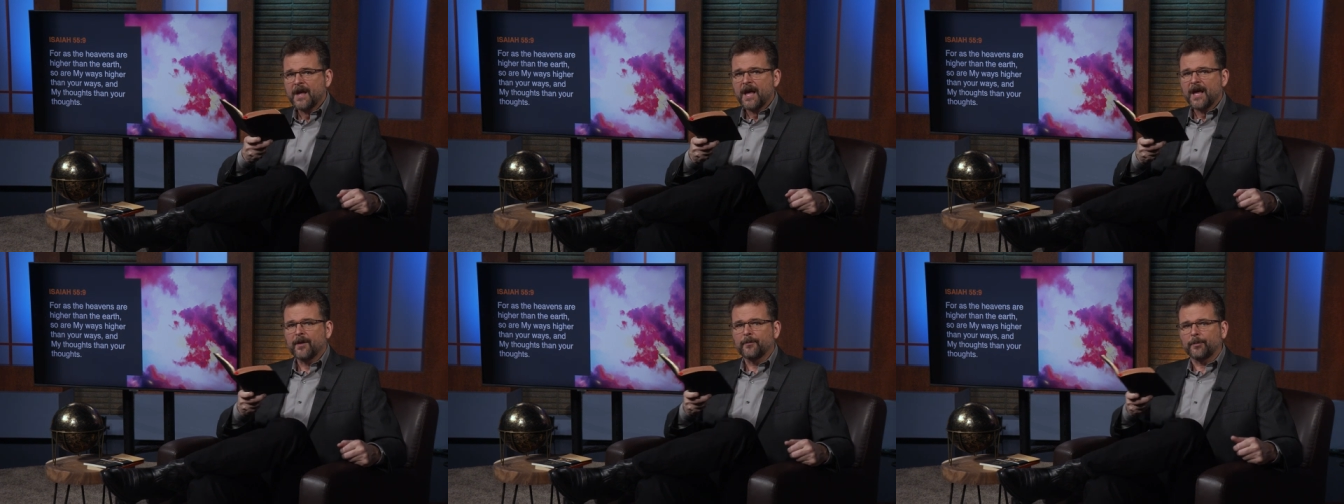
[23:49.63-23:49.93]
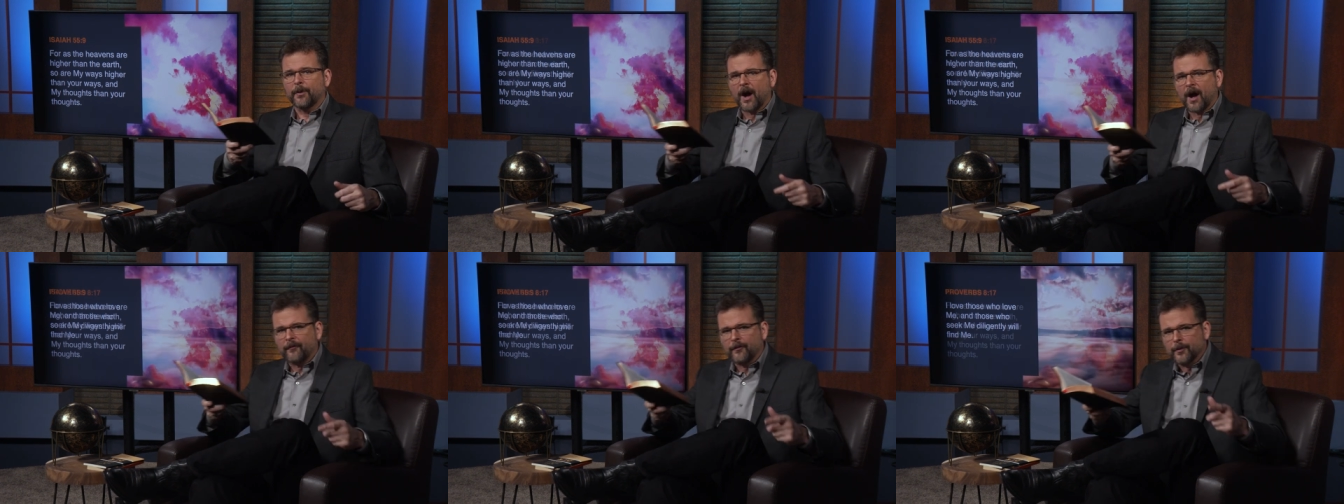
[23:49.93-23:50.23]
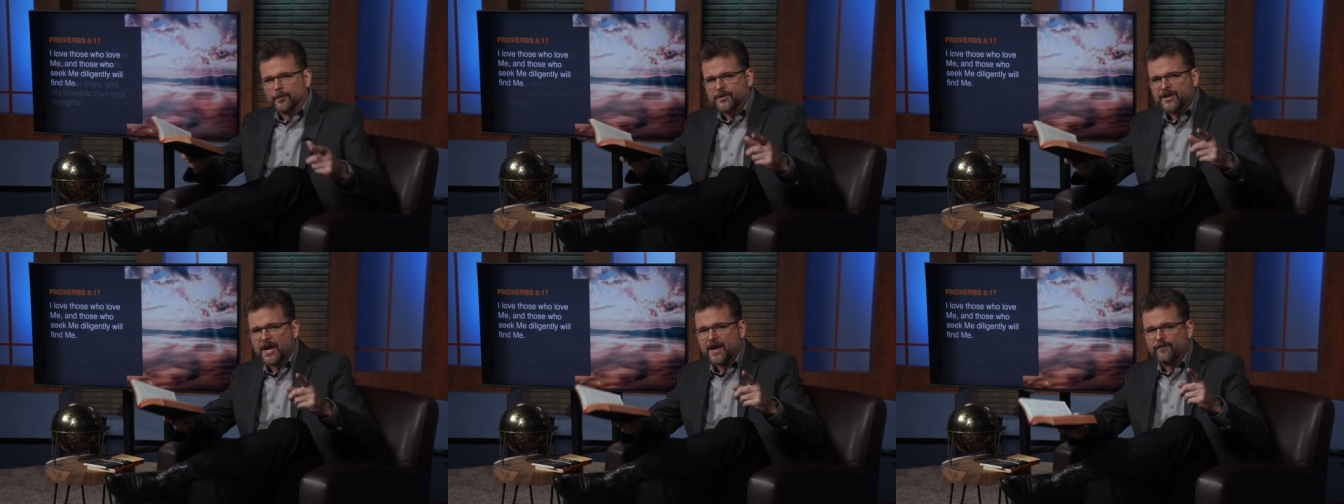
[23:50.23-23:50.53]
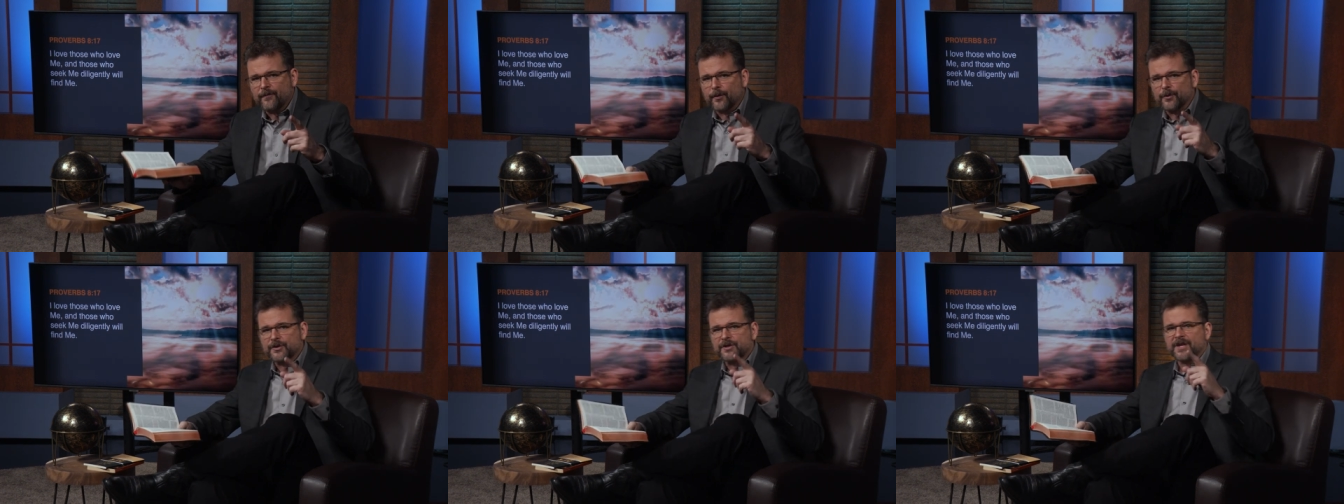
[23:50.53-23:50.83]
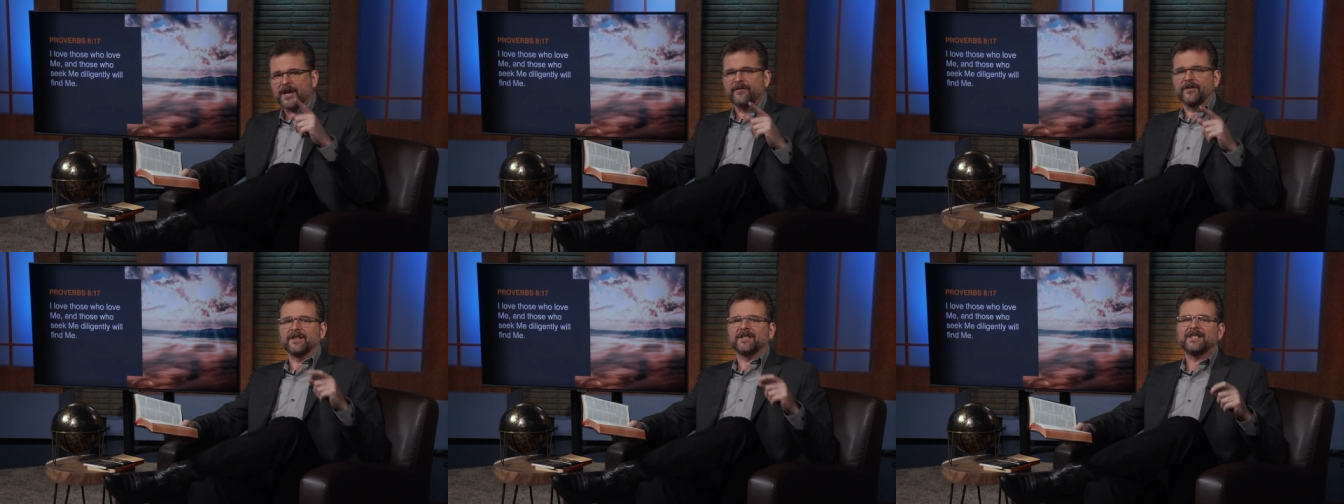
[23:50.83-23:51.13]
In Proverbs 8, verse
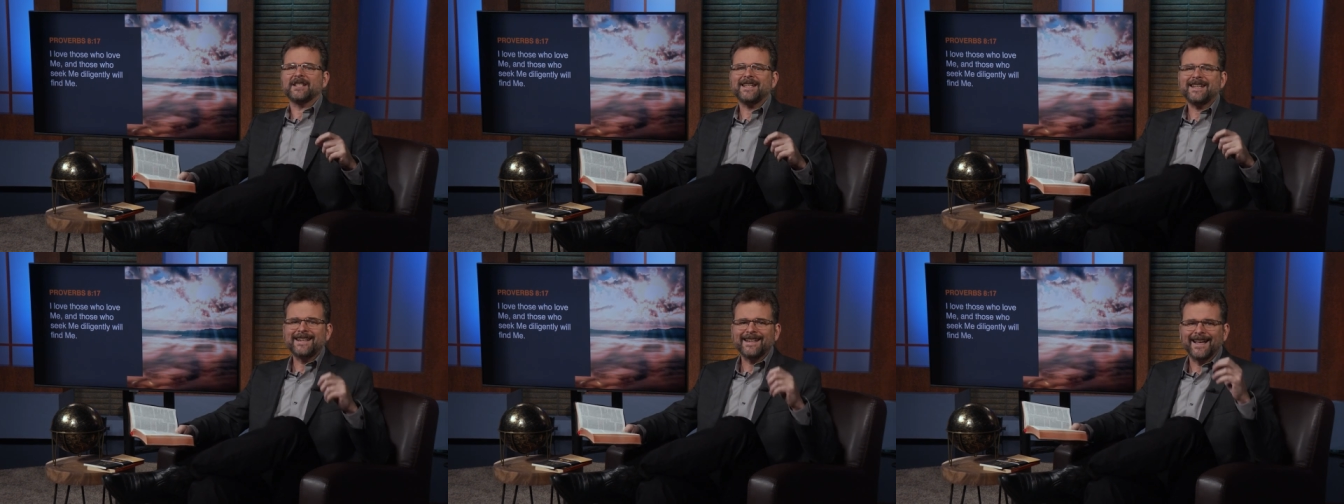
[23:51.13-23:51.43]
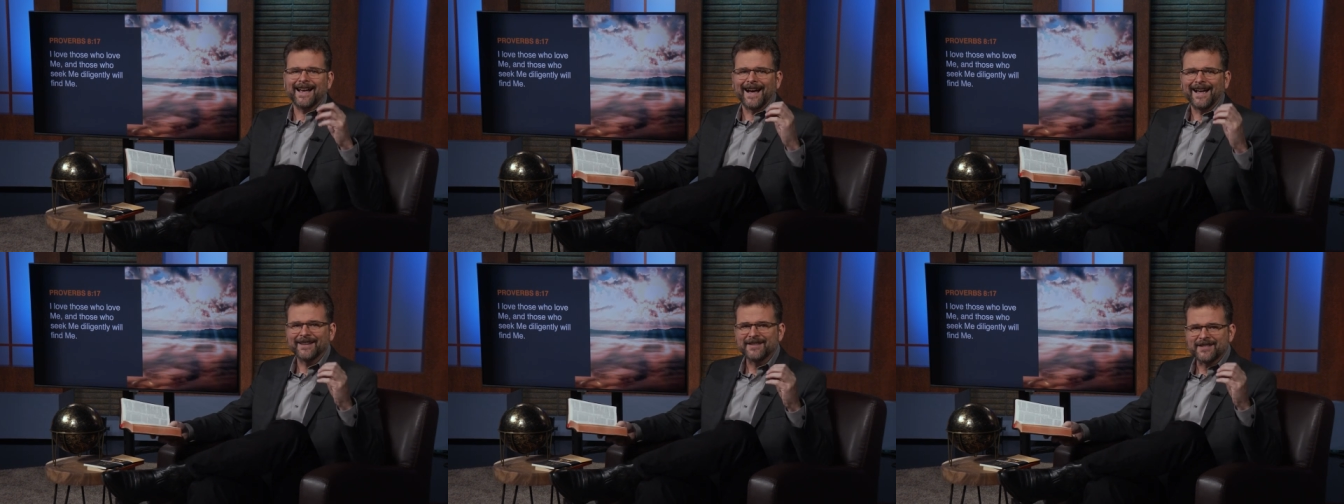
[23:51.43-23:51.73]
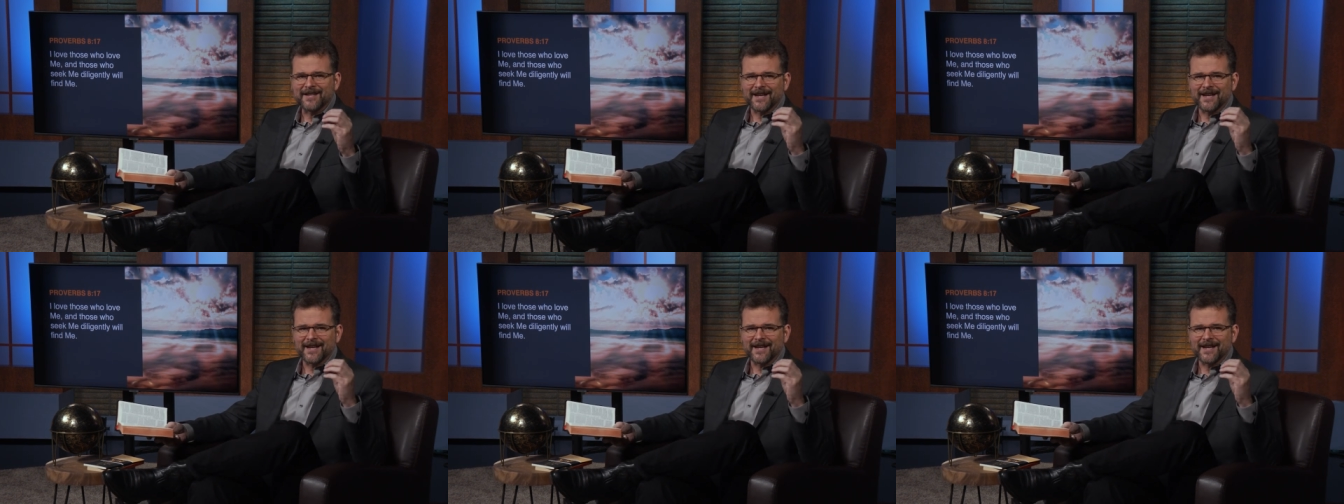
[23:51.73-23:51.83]
17, God